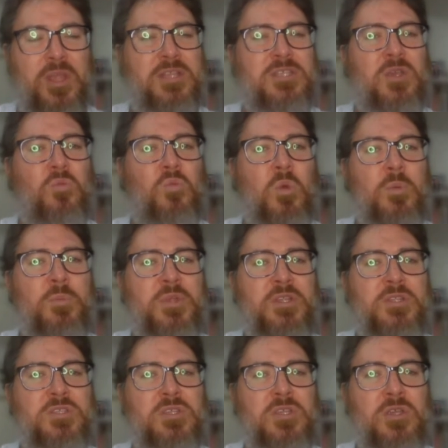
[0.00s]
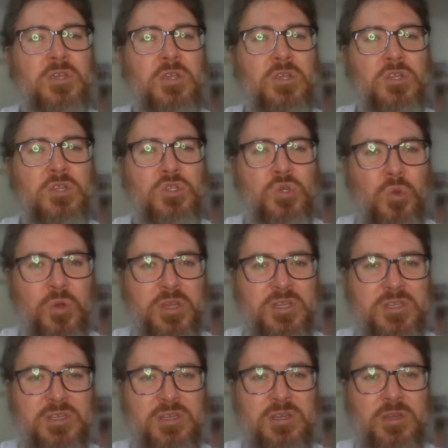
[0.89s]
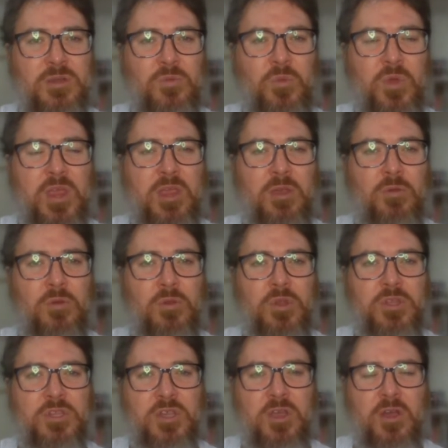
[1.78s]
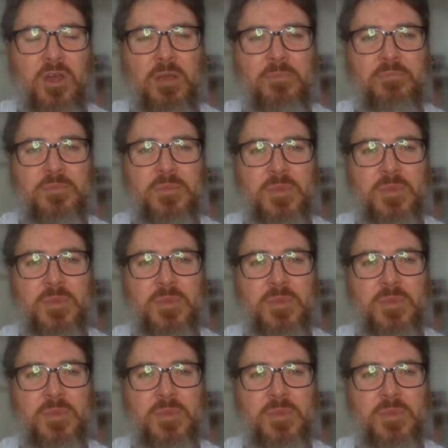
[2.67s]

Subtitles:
It's a woman's choice, we hear all the time.